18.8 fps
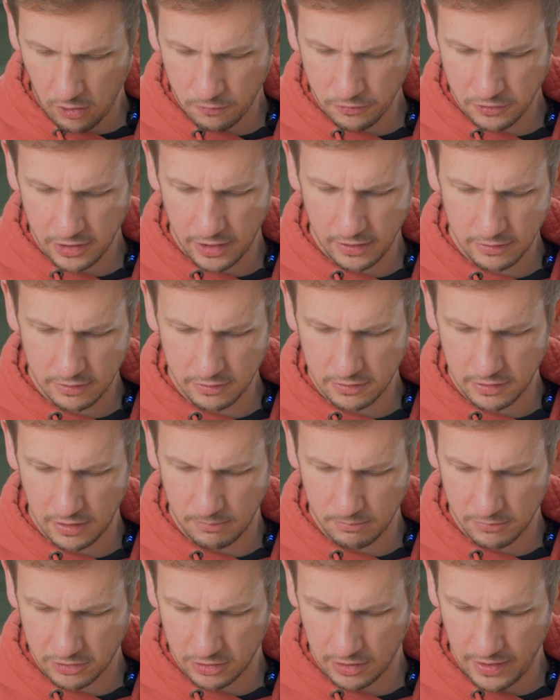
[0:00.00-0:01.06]
off-center
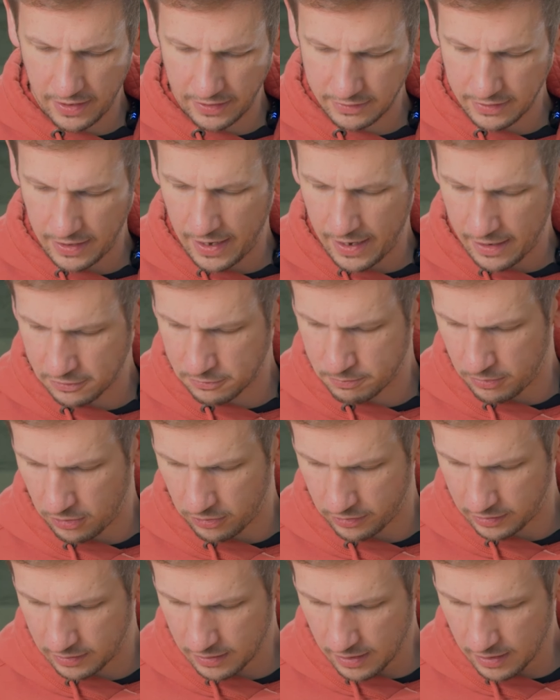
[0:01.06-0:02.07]
seam select ash body,